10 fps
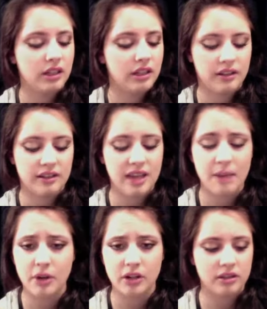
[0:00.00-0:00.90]
I guess that
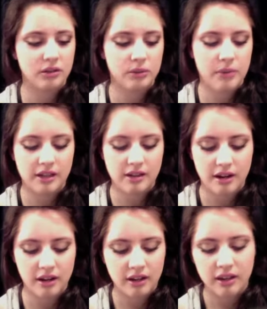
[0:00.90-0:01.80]
part's the only
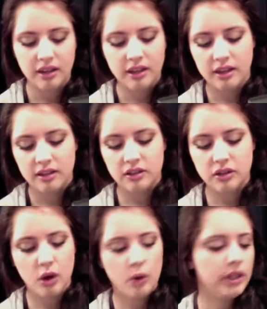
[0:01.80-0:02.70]
magnetic.
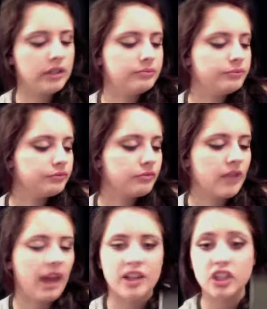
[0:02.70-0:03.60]
So I
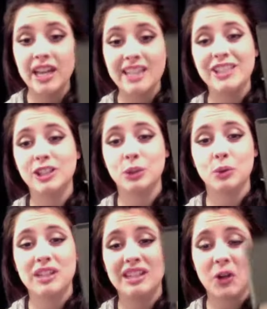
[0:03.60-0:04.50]
actually had to glue
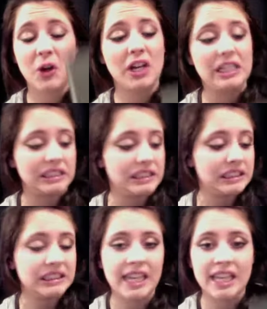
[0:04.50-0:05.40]
these on,
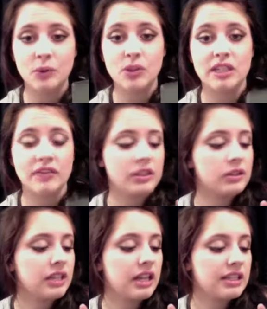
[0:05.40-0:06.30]
and it was
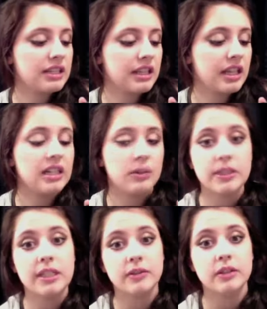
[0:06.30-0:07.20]
difficult. I'll say that. It was
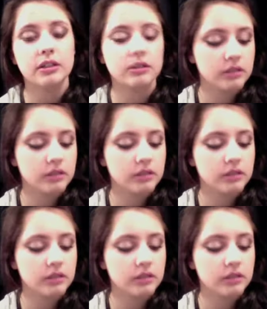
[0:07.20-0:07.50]
difficult.